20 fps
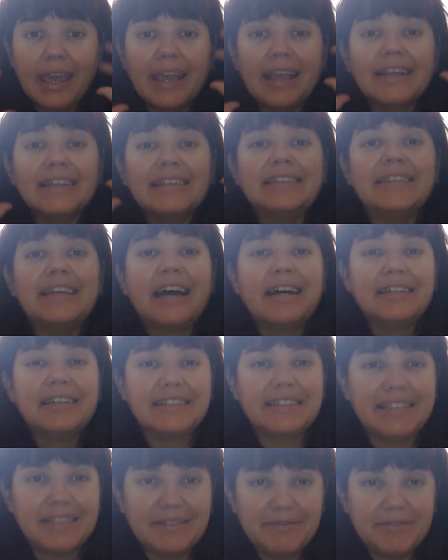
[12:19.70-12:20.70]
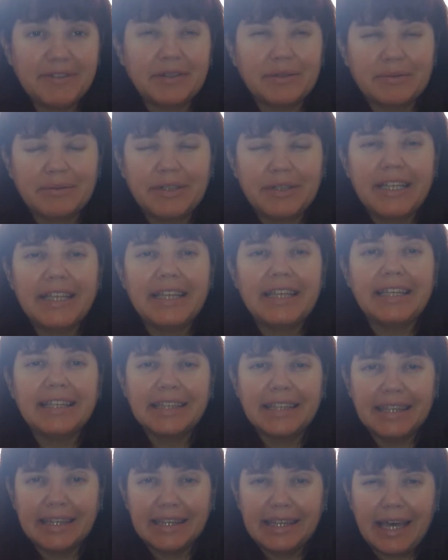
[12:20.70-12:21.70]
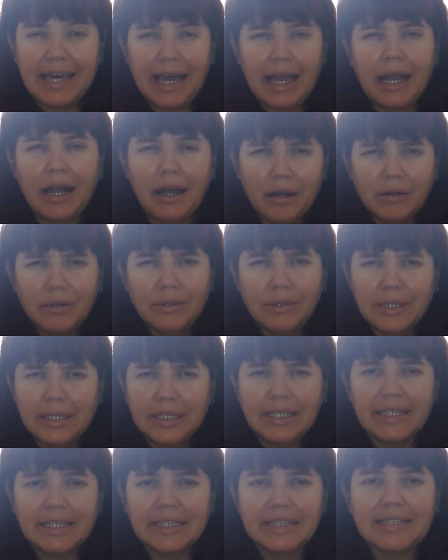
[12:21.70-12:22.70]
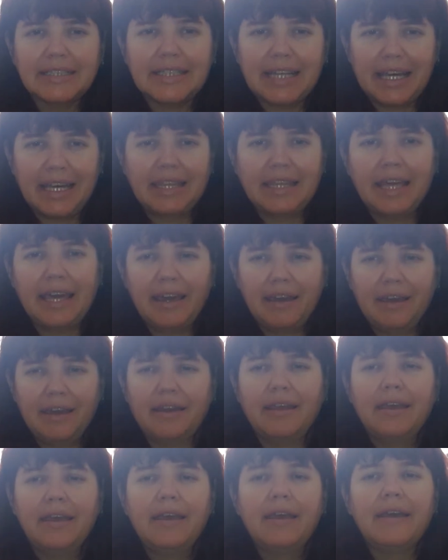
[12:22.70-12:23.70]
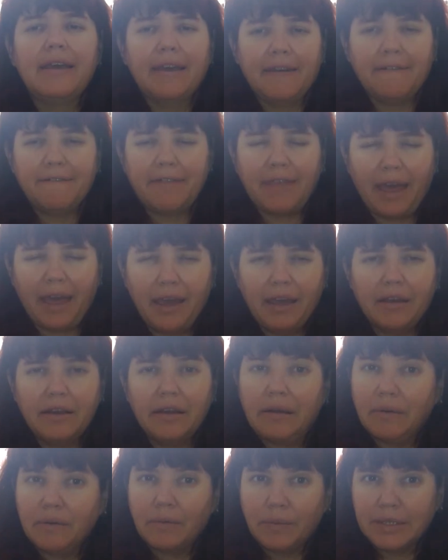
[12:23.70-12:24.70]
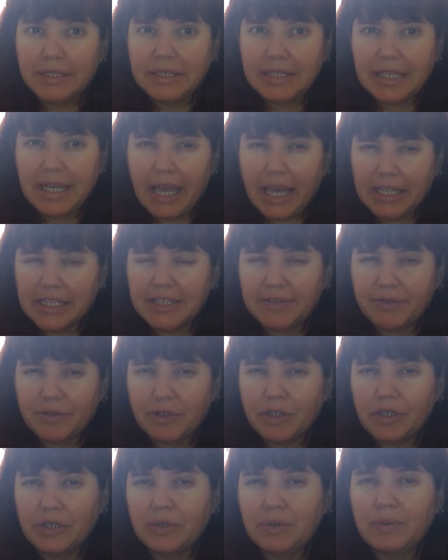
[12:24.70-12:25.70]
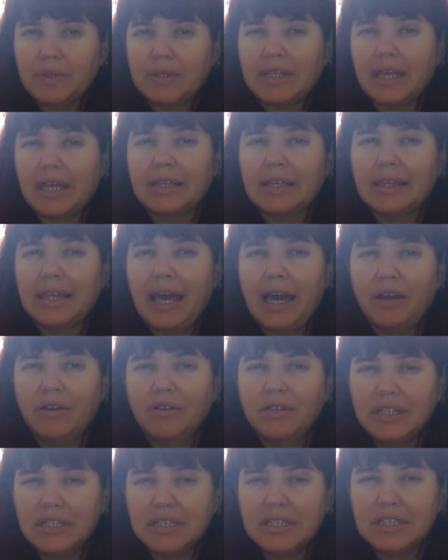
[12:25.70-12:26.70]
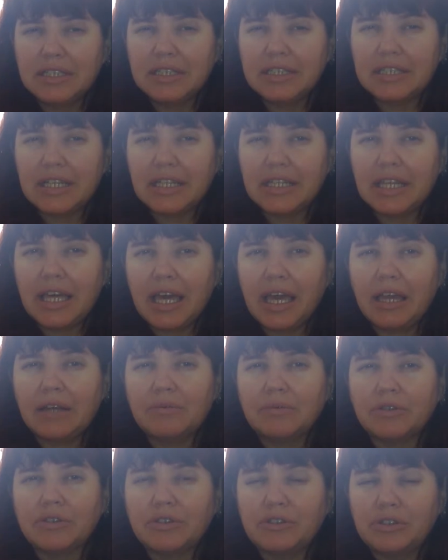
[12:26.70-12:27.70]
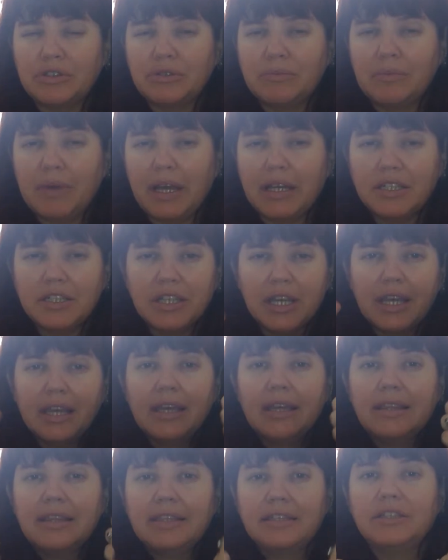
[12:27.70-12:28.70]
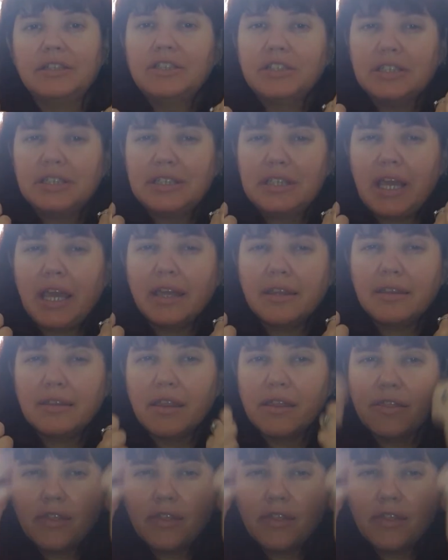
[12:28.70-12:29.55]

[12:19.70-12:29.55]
It does feel really loud inside the head. If that was the case for you and that loudness inside the head was too much, then just take the